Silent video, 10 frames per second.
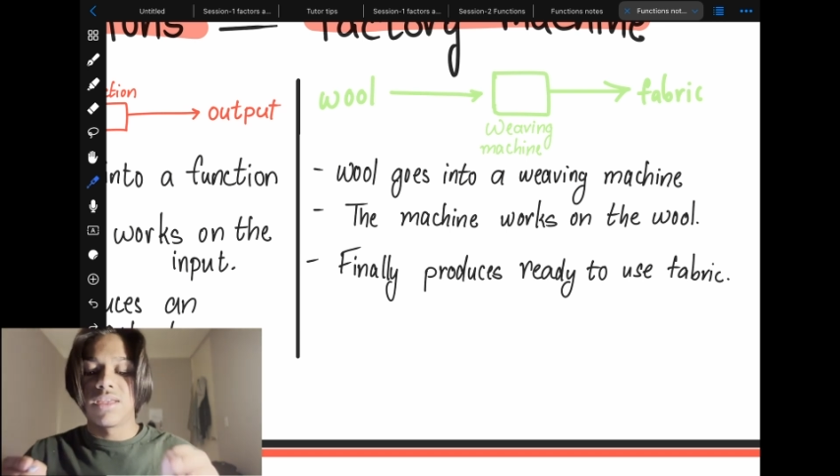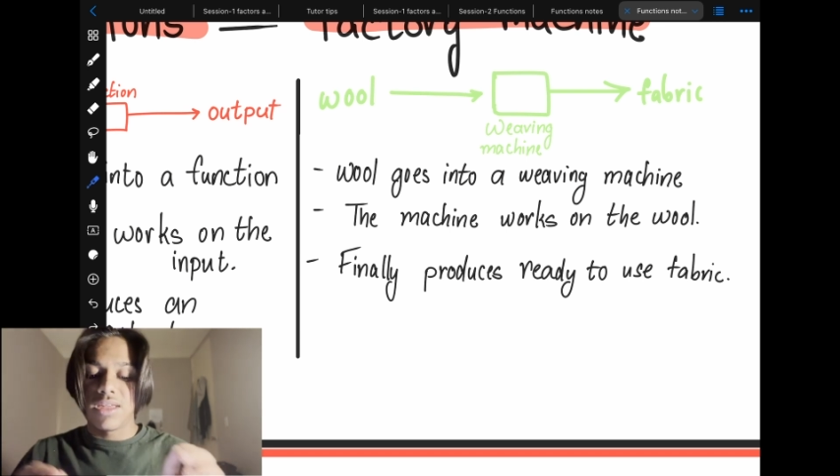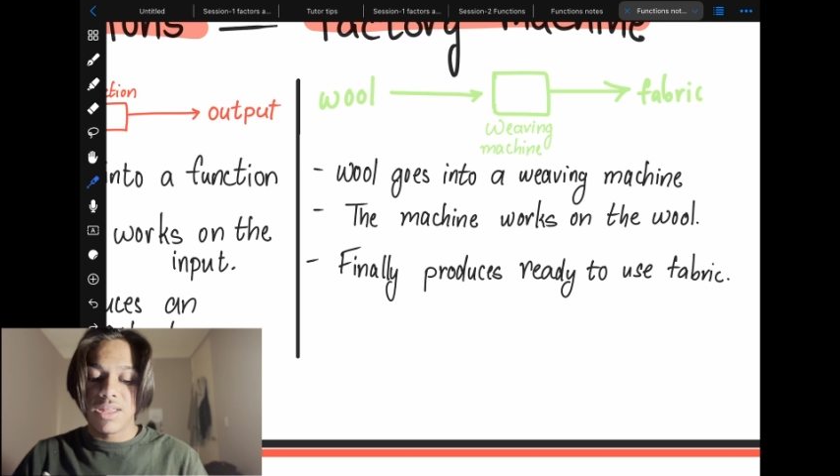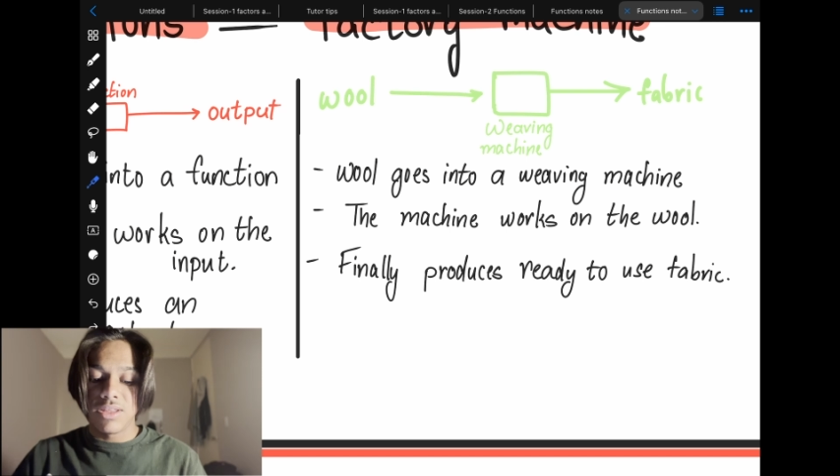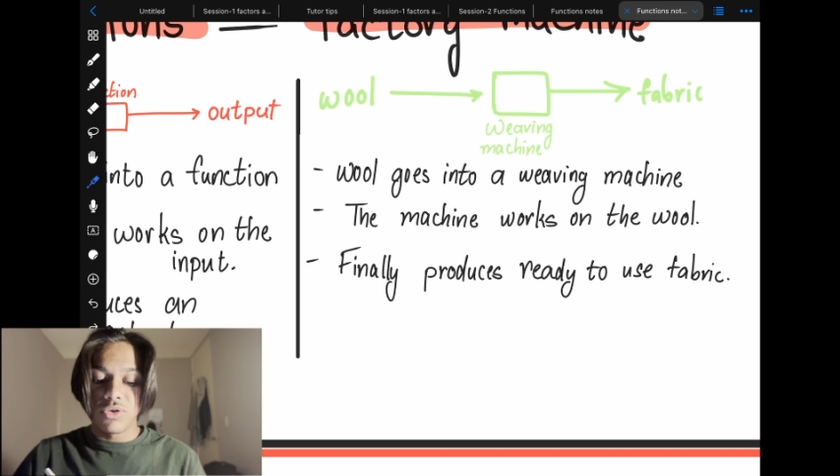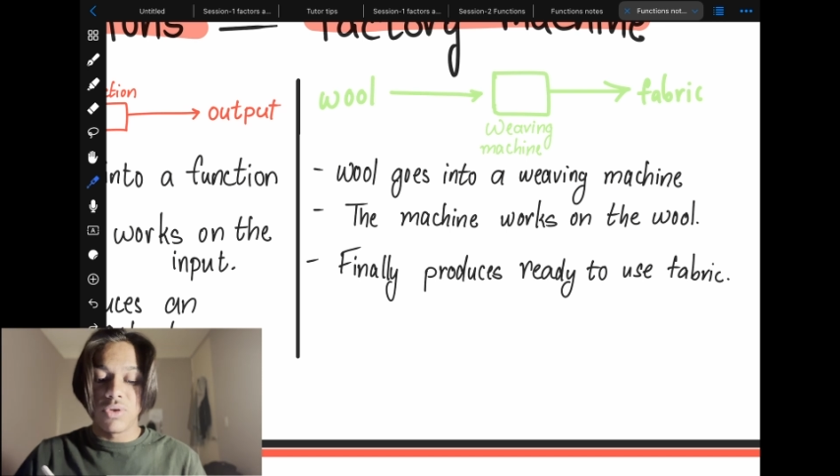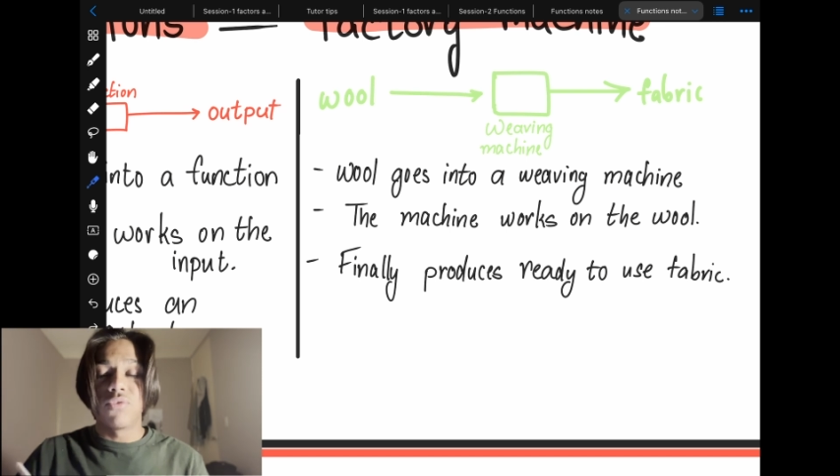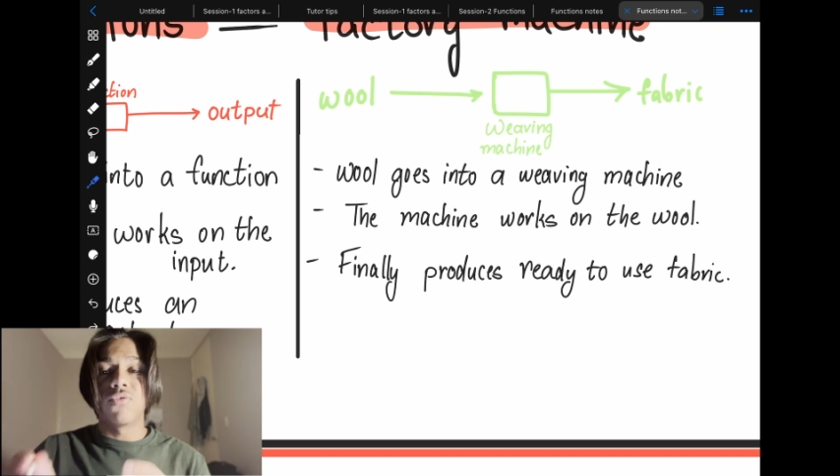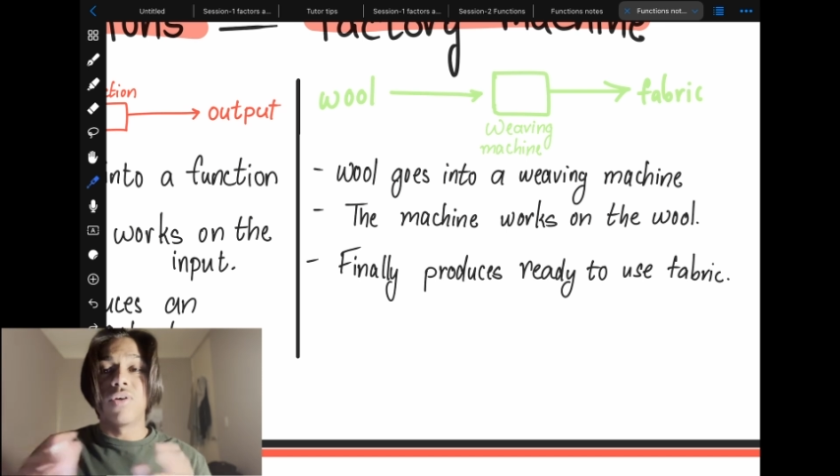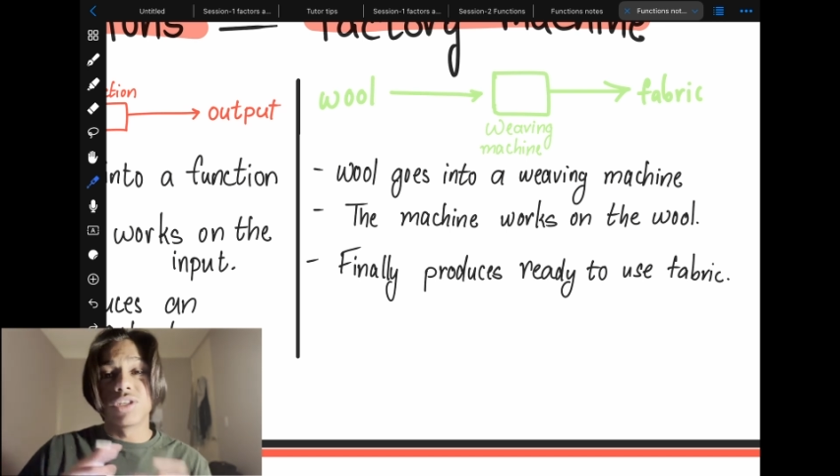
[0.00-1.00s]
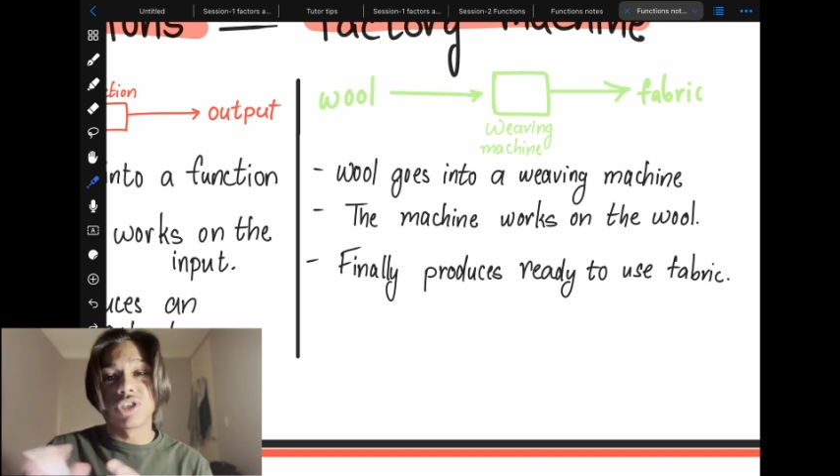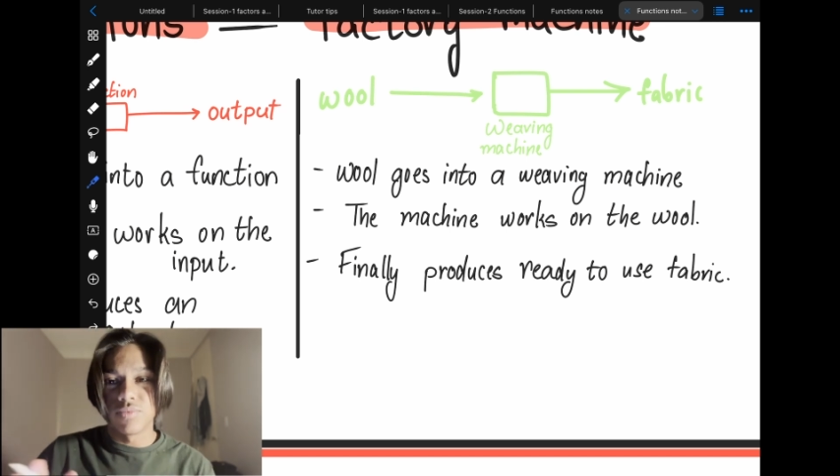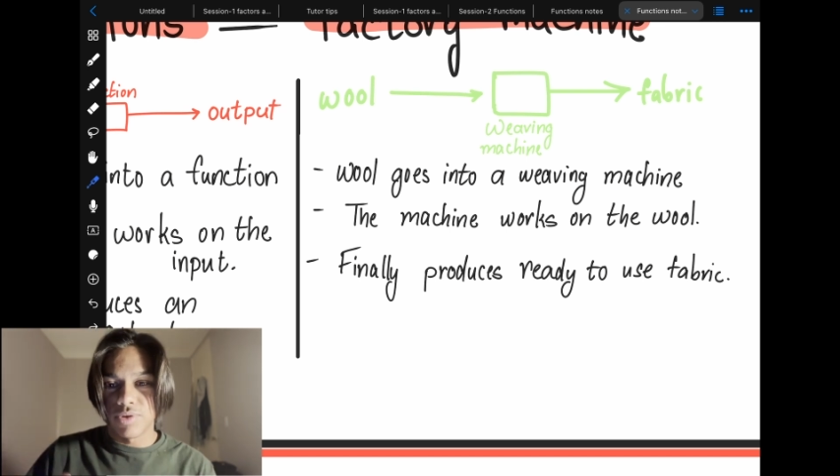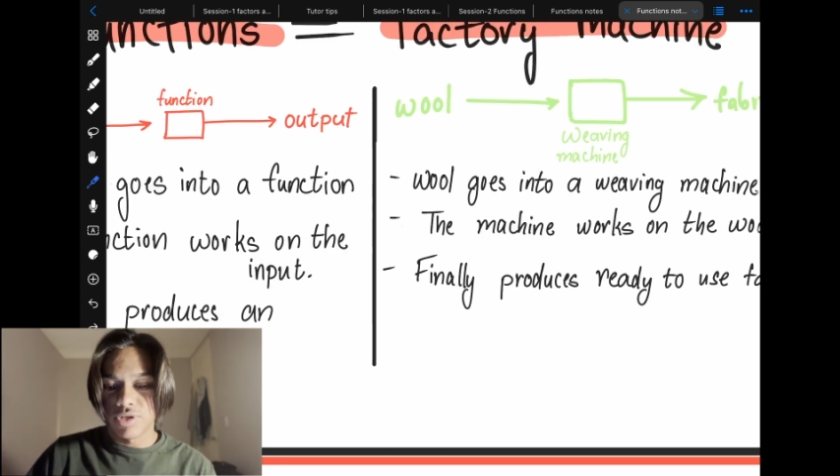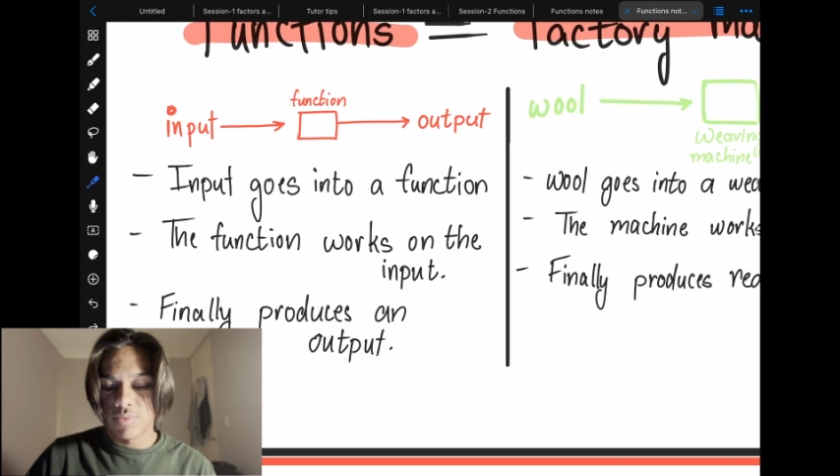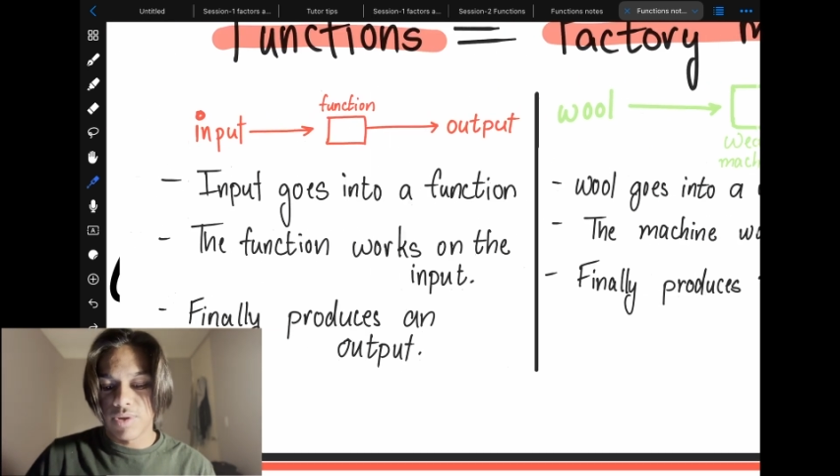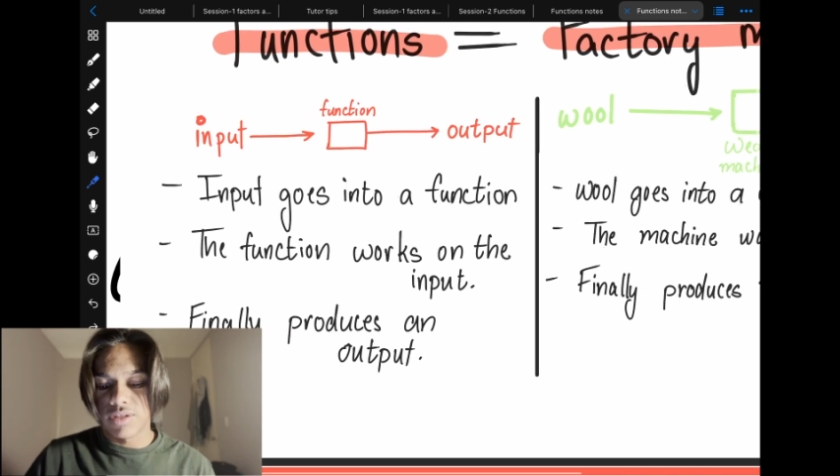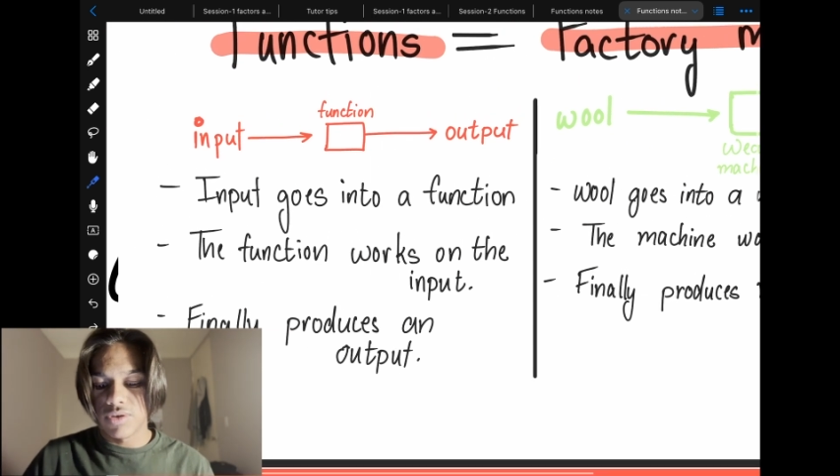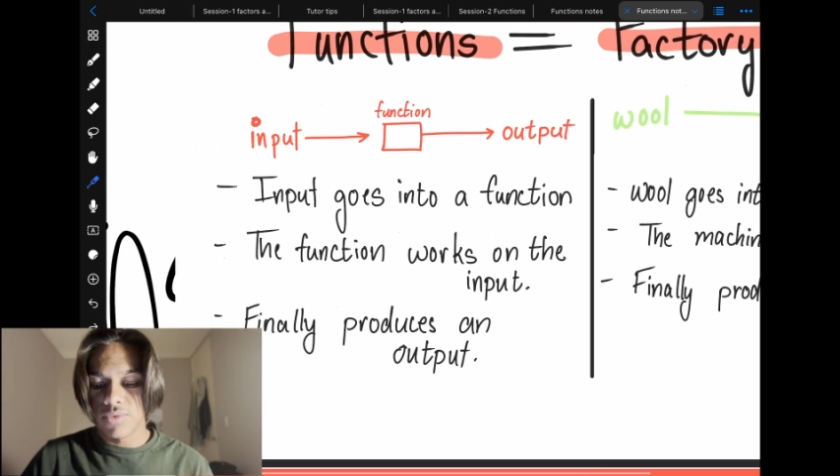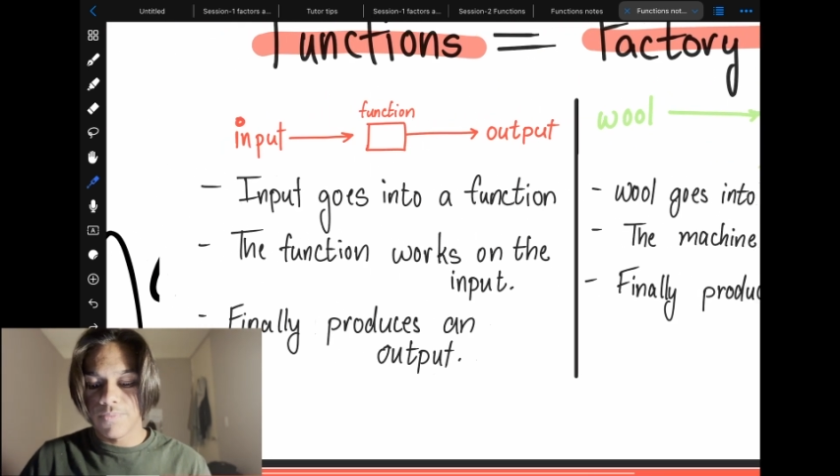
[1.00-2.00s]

into a function perspective.